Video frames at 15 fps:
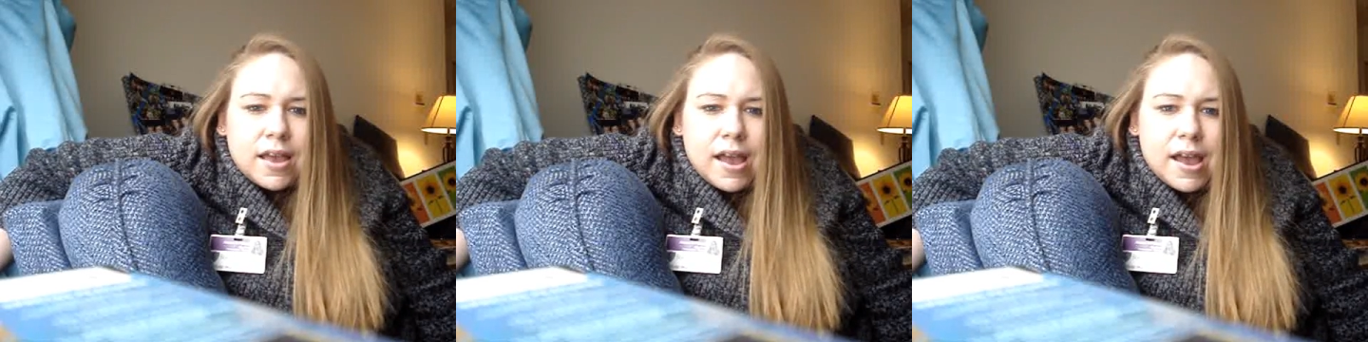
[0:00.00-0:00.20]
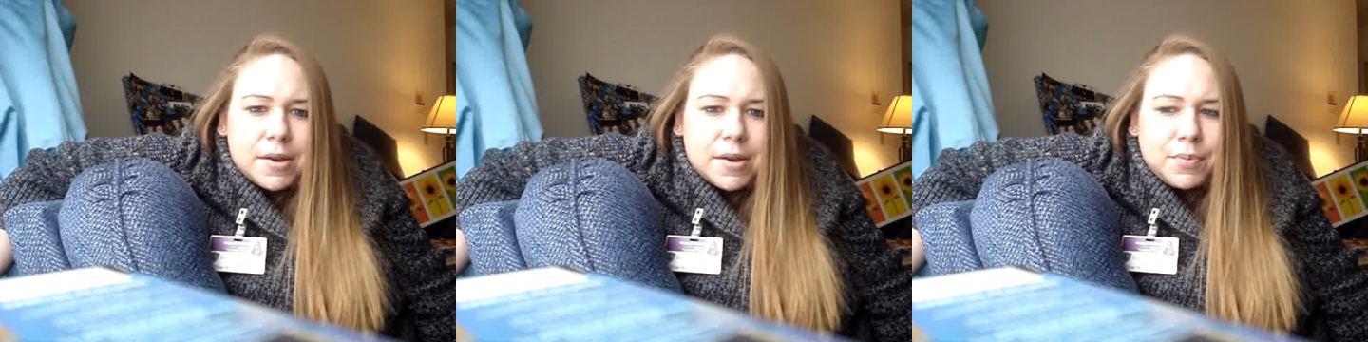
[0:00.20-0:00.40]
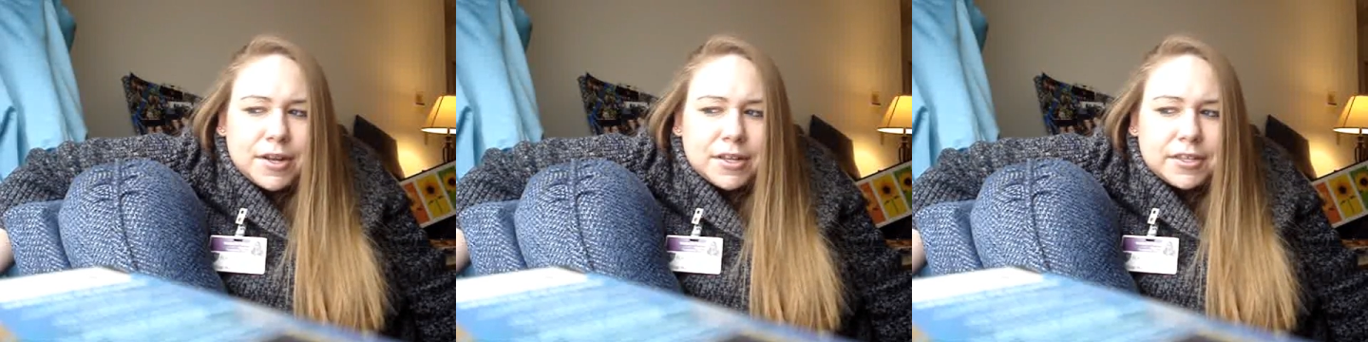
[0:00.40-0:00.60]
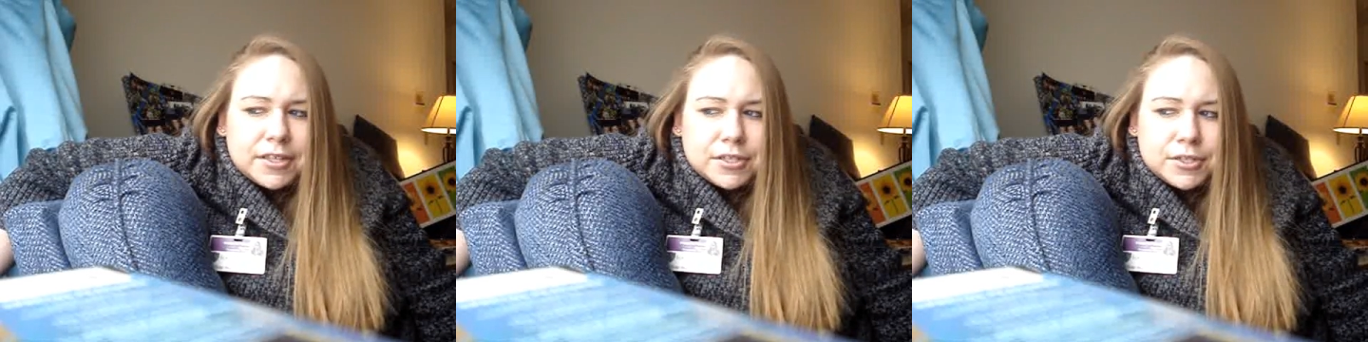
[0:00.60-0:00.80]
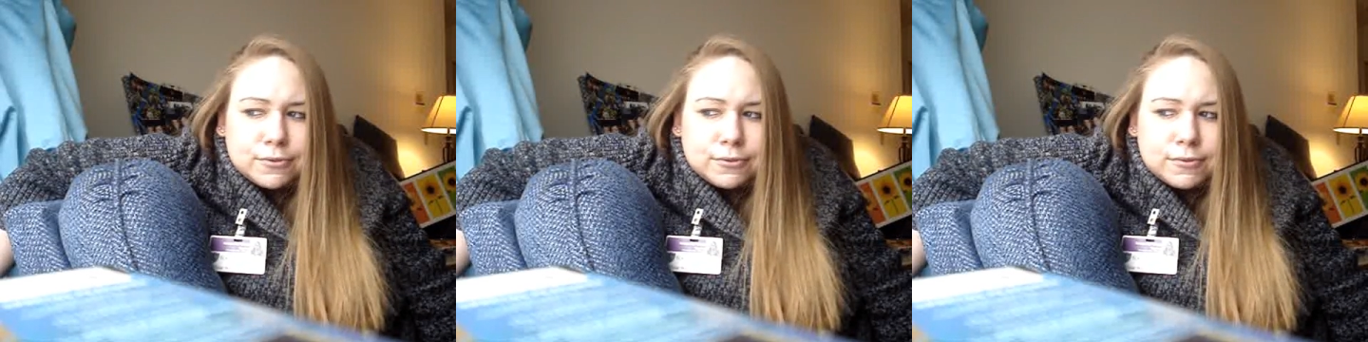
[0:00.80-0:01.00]
had to break
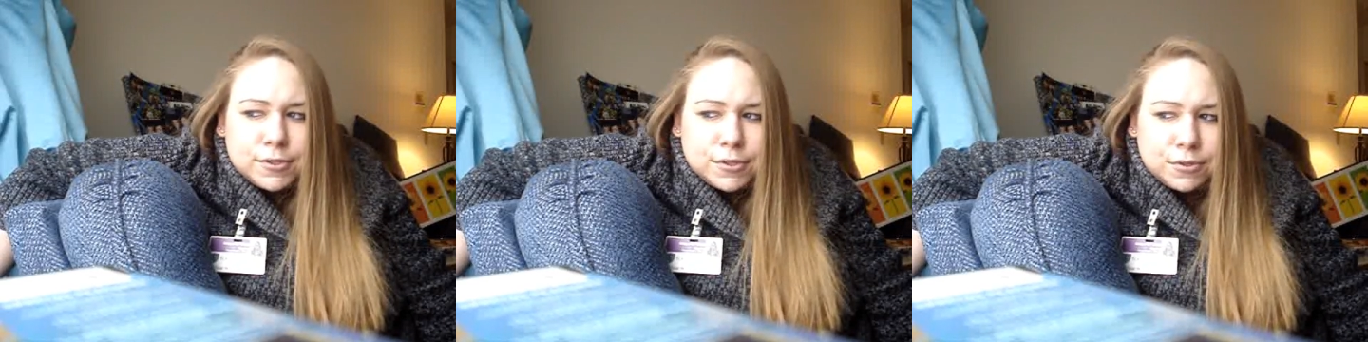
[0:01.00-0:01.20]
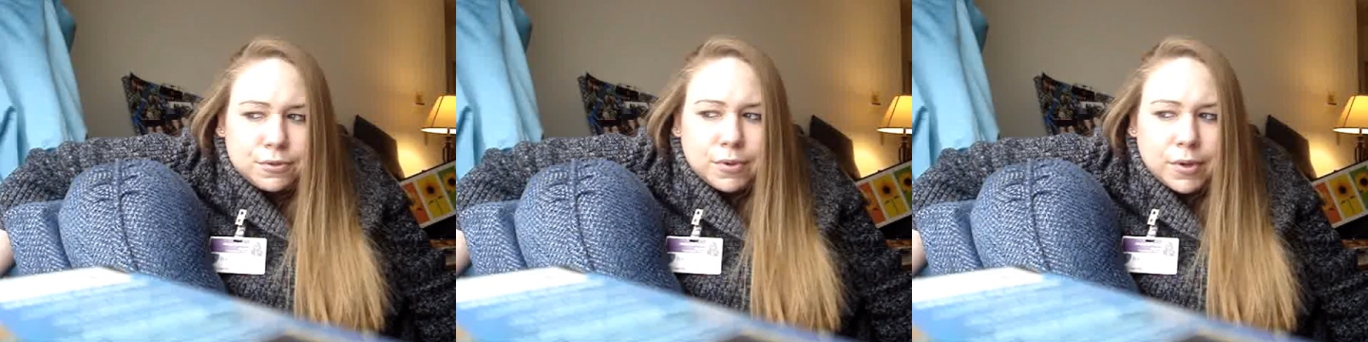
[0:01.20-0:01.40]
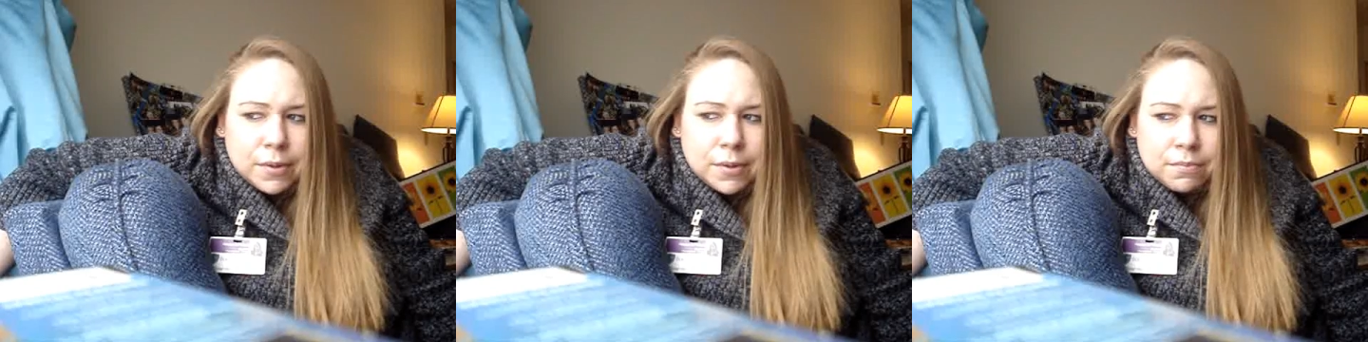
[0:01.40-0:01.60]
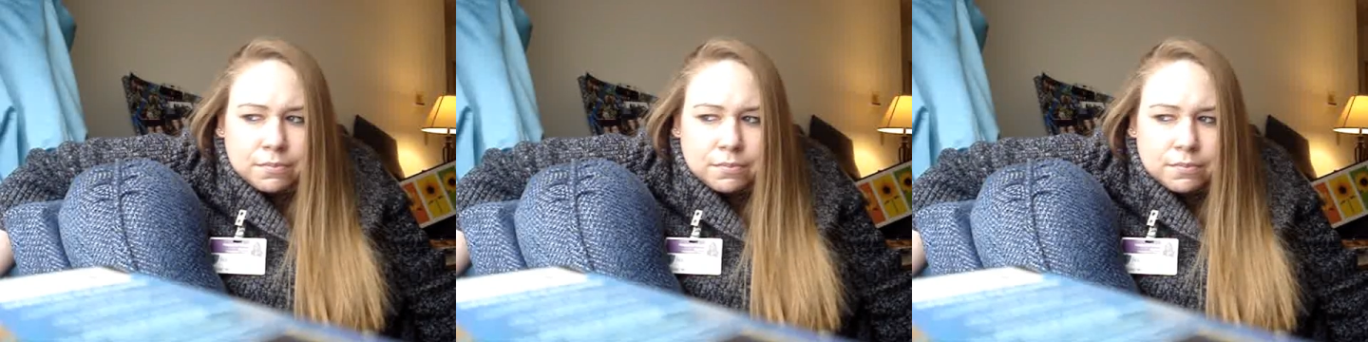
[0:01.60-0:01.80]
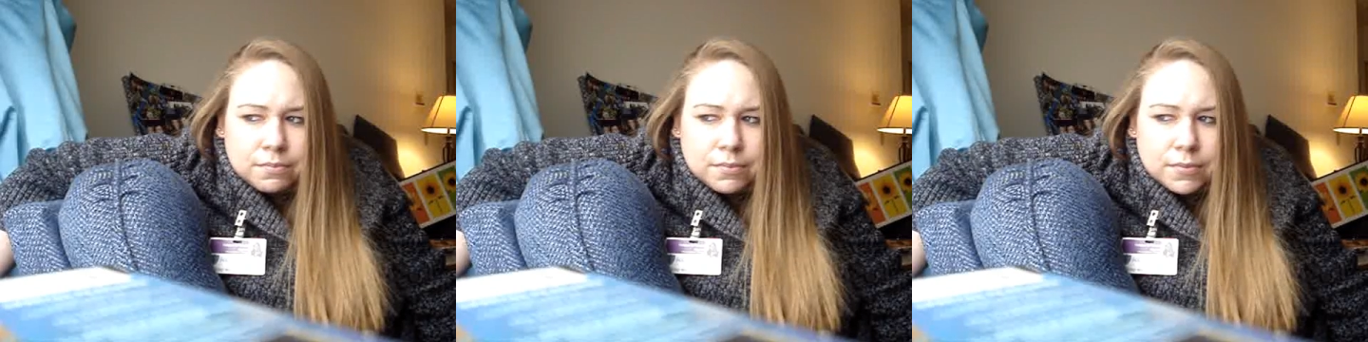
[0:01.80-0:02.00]
the news to him,